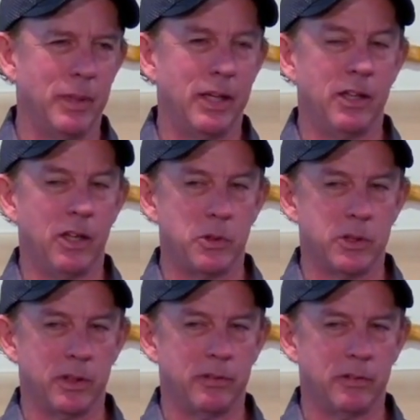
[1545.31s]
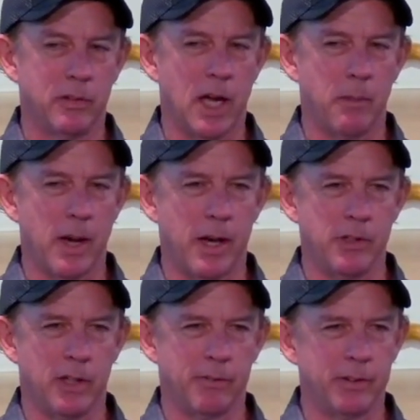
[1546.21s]
in the ocean, gone body
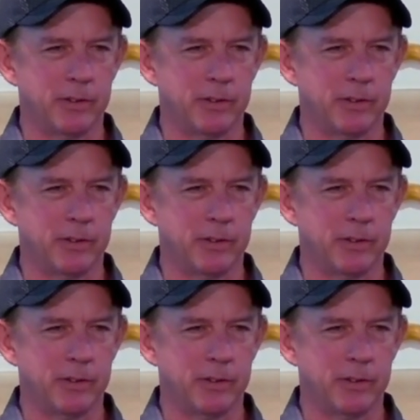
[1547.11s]
surfing?